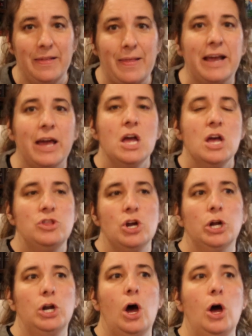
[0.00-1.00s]
Like, they're
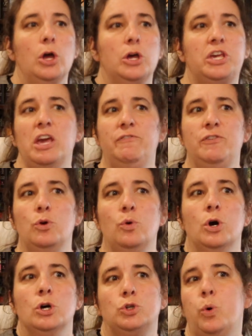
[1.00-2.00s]
going to give
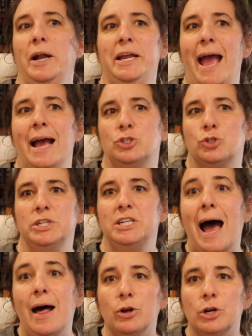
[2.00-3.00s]
you $20 extra
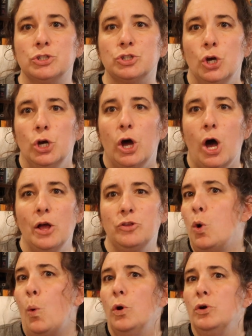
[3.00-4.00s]

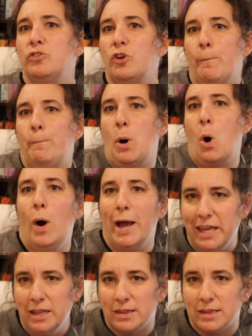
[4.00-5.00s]
towards your
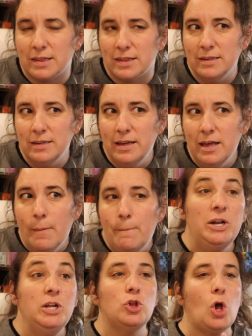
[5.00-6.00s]
points,
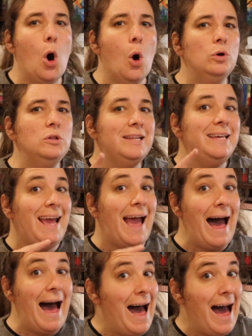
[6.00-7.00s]
but it's only
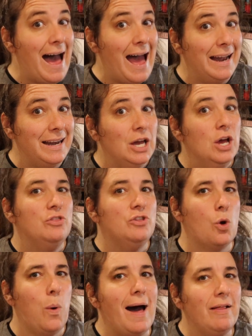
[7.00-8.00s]
on
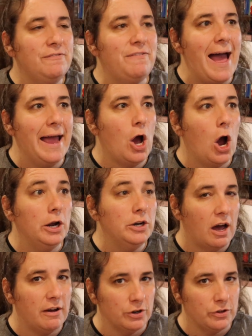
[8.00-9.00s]
the qualifying
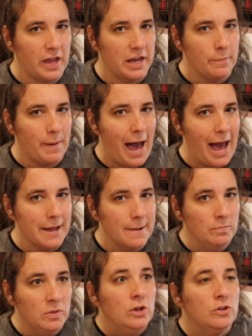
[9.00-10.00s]
hardcovers that you buy.
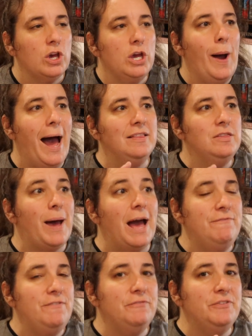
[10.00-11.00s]
So you had to
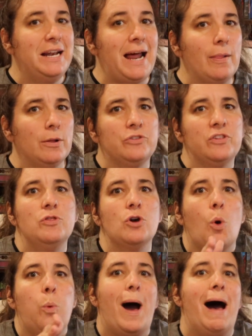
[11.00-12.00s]
buy $50 in the
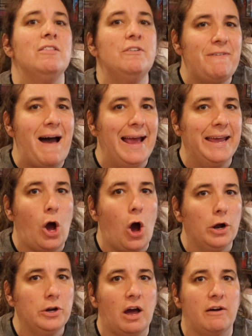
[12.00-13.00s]
qualifying
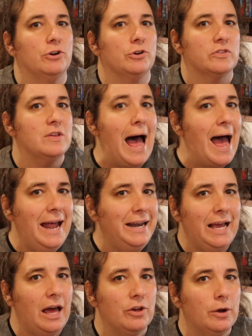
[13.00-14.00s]
hardcovers, not
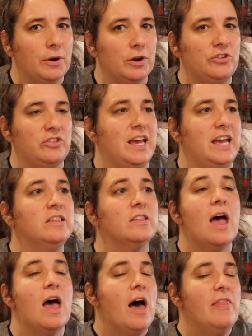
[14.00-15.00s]
any other purchases
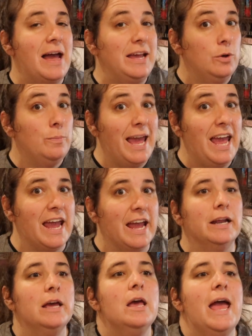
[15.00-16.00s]
that you
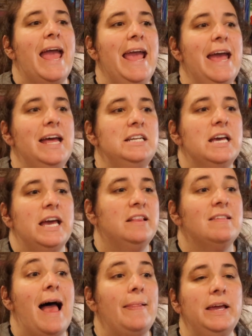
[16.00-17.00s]
made. And
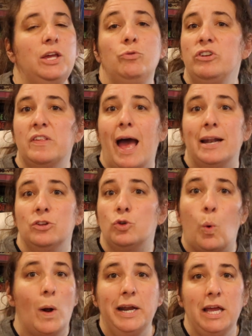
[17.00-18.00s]
it's not like you just got a
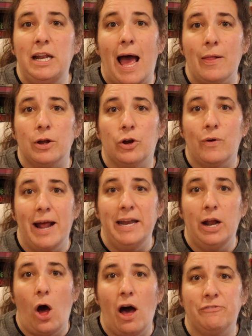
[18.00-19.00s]
$20
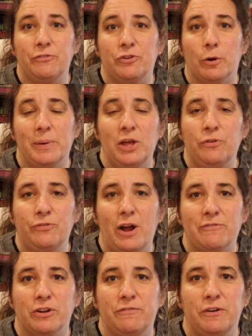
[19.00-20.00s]
credit off of your bill for
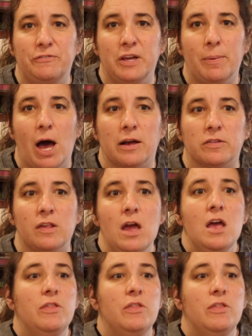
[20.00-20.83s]
every 50 bucks.